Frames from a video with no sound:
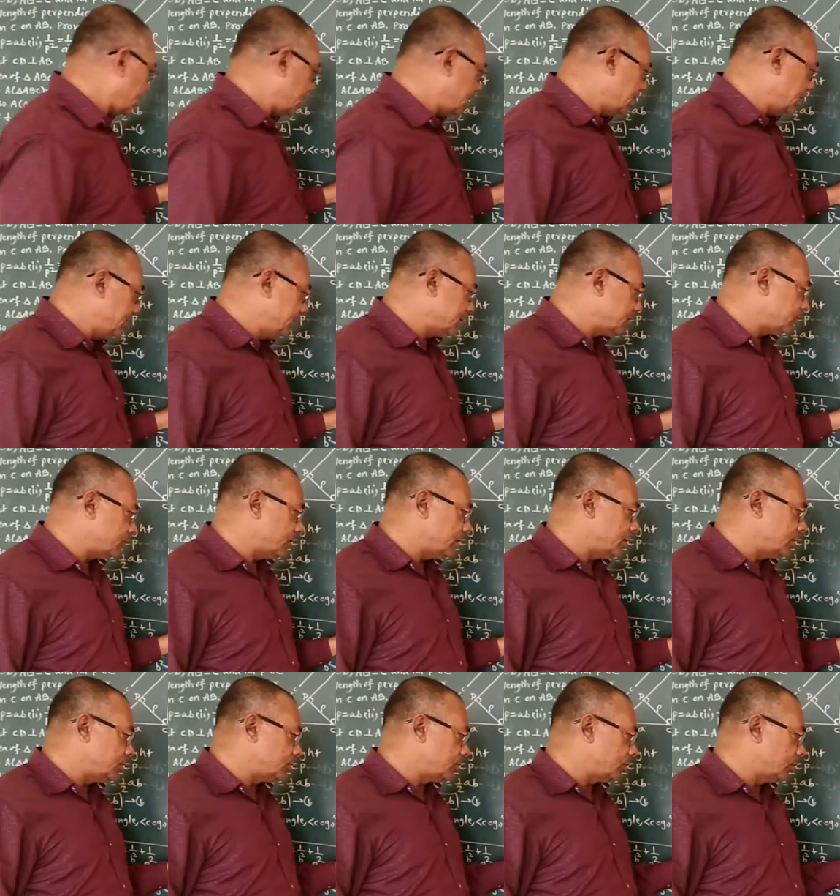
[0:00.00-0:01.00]
AD square
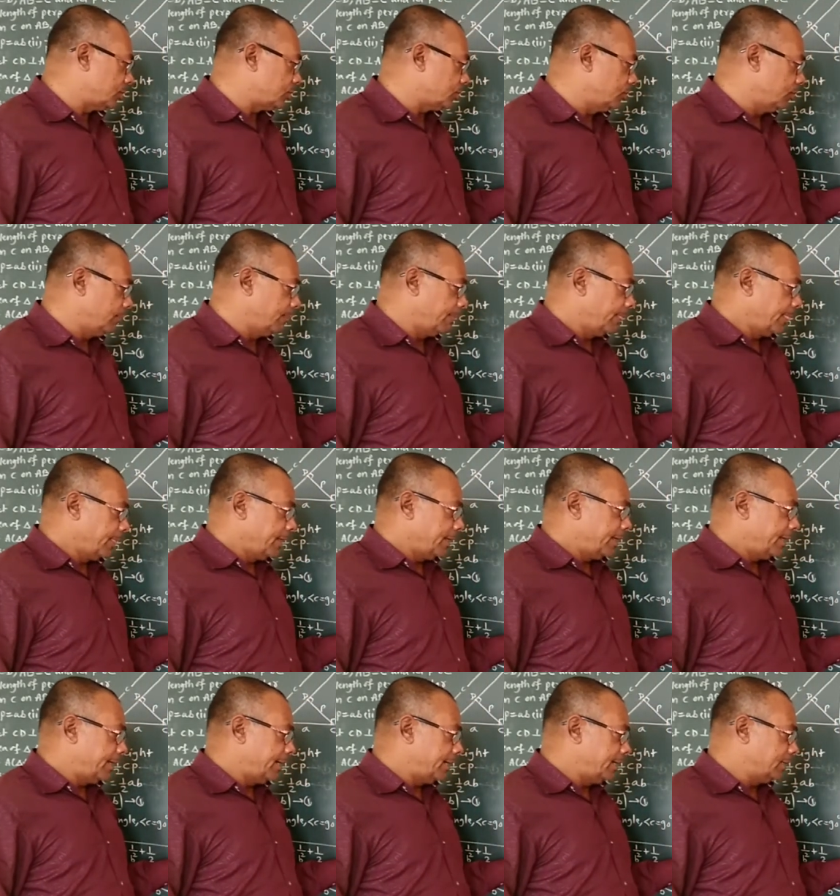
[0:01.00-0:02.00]
is equal to
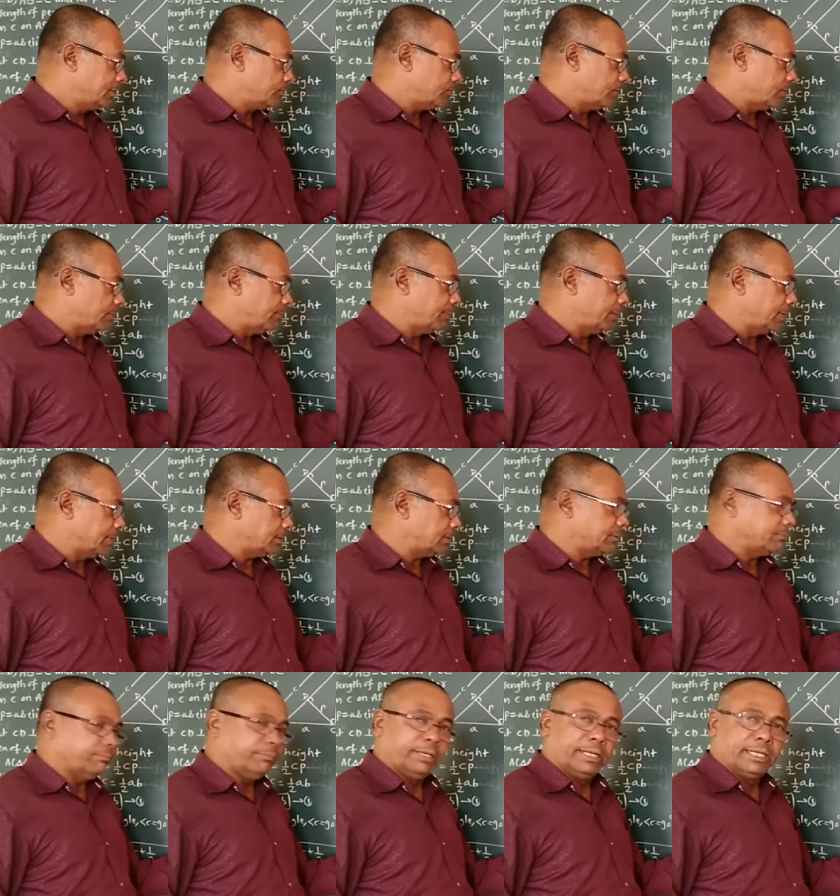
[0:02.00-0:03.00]
AD square plus
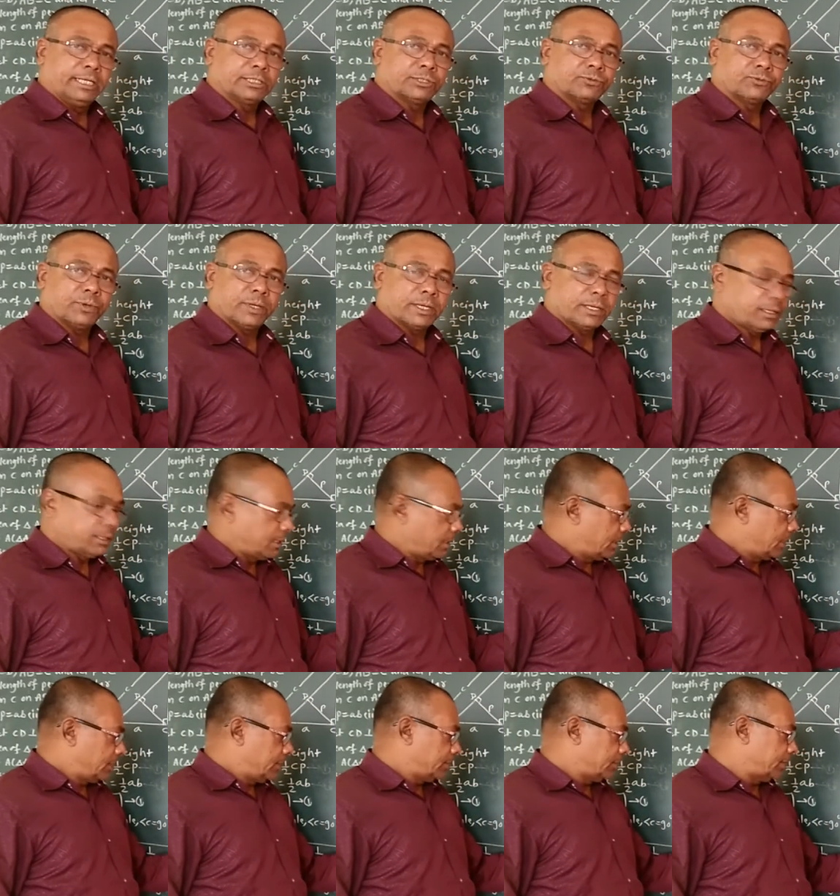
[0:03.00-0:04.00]
BD square.
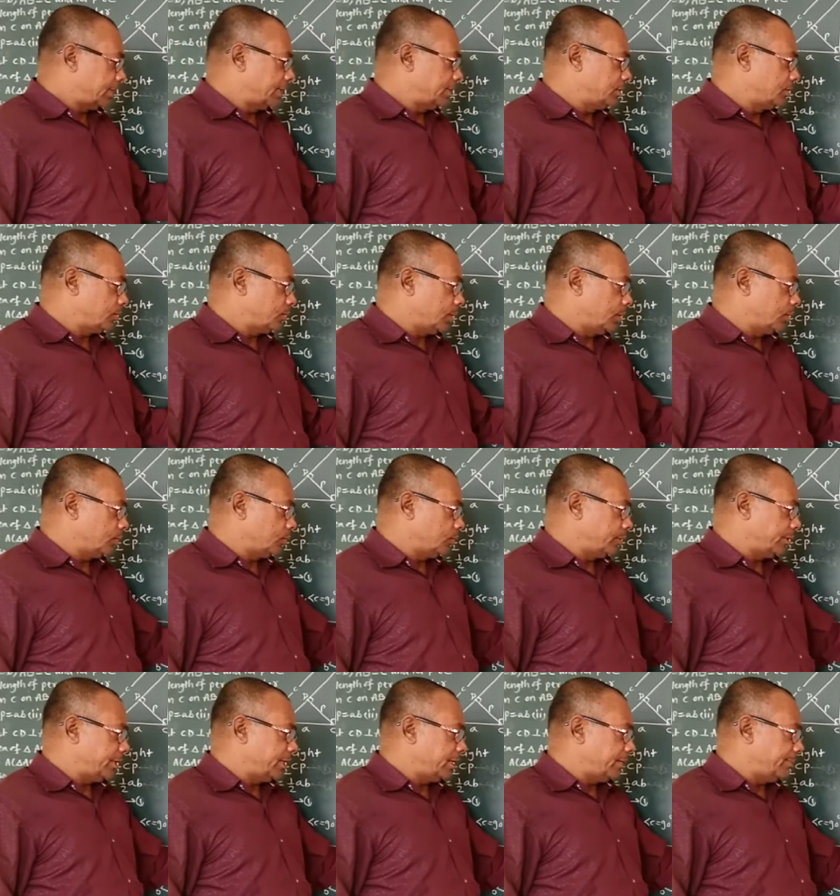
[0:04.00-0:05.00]
That is equal to
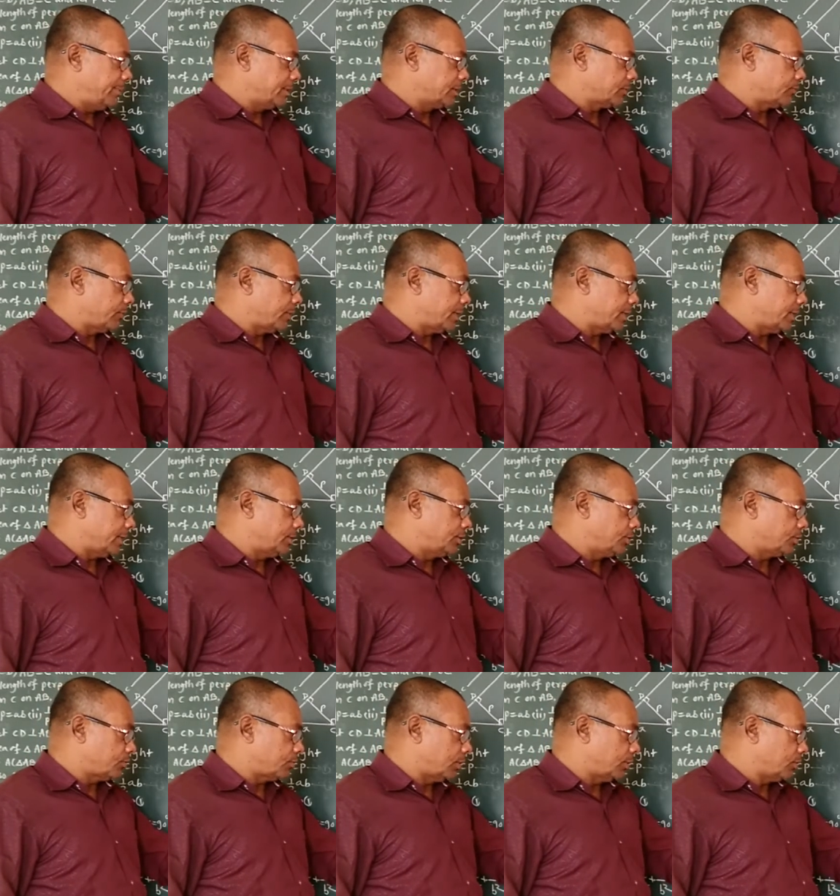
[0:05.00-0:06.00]
AB square
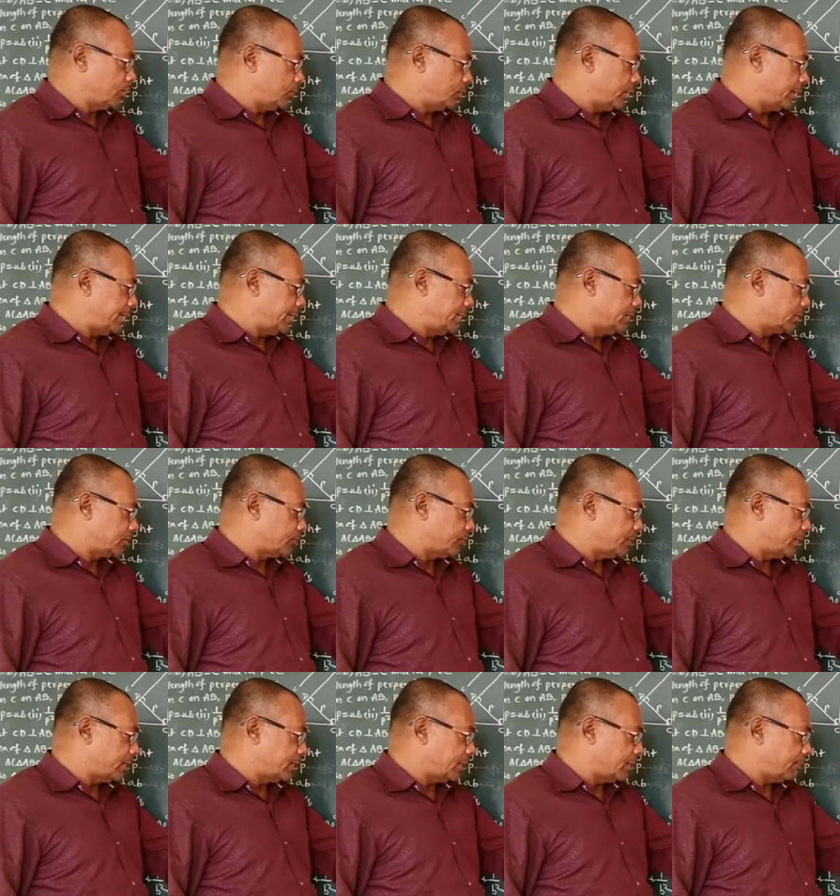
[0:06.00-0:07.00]
is equal to AD
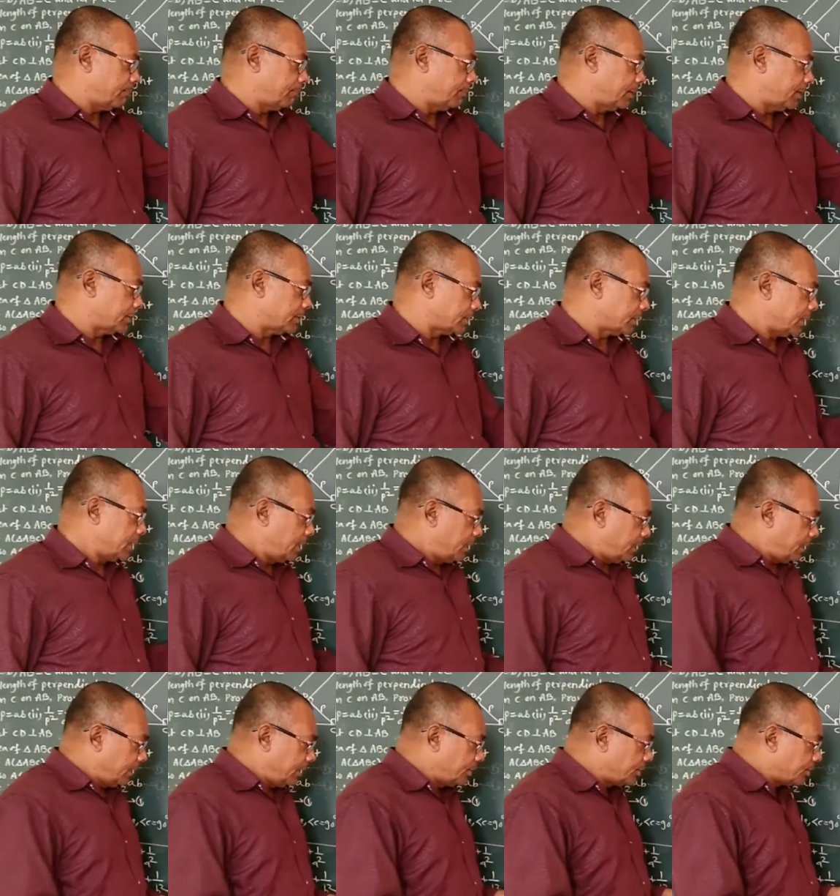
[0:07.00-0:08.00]
square plus,
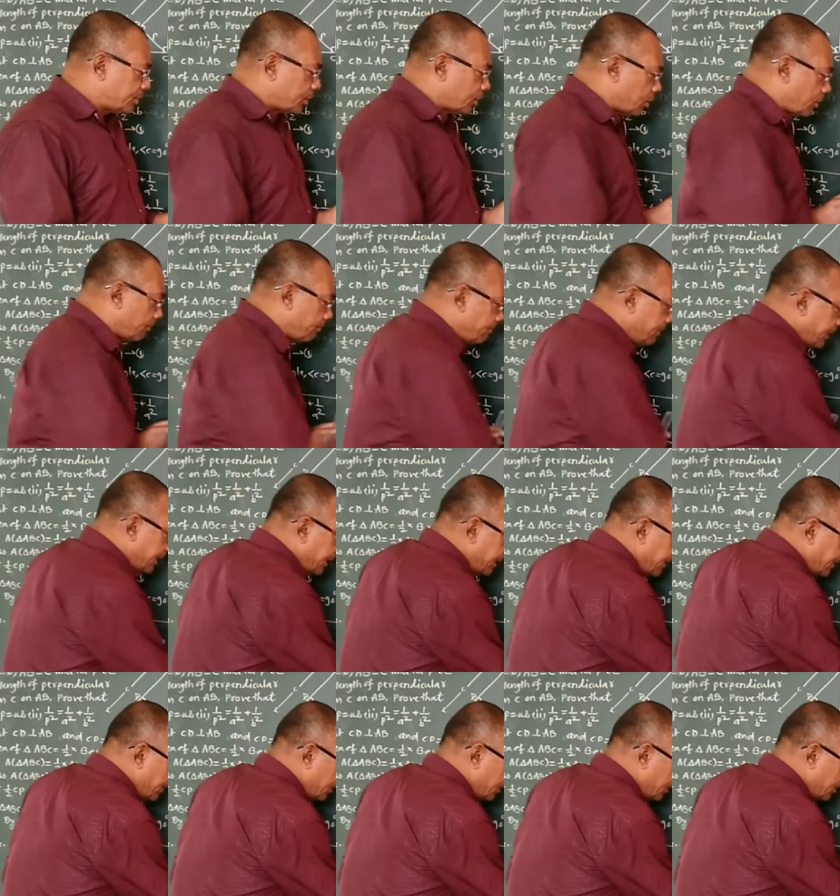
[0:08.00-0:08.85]
instead of BD